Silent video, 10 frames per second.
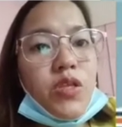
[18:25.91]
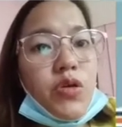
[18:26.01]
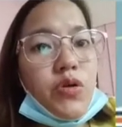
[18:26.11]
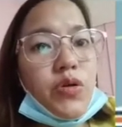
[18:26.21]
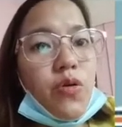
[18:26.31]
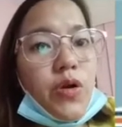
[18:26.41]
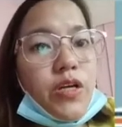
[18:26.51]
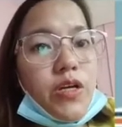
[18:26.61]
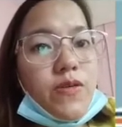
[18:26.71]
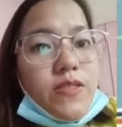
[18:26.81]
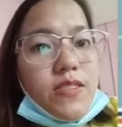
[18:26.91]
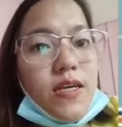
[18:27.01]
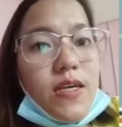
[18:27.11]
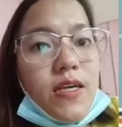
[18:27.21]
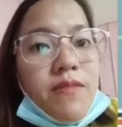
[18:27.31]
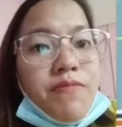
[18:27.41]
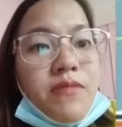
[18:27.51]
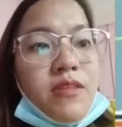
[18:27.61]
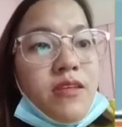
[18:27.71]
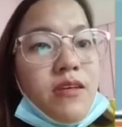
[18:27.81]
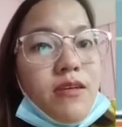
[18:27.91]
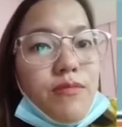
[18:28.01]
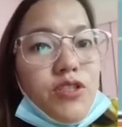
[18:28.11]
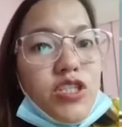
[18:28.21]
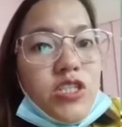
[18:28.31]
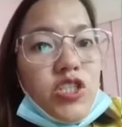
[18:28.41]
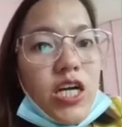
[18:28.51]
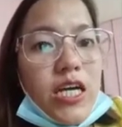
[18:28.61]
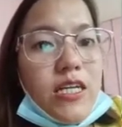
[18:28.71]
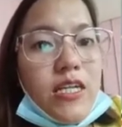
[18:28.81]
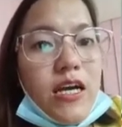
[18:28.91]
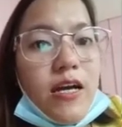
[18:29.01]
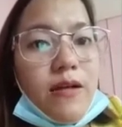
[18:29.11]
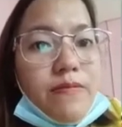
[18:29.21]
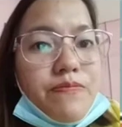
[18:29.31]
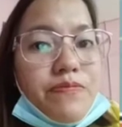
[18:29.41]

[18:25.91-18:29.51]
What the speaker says: New York, USA. Beijing, China.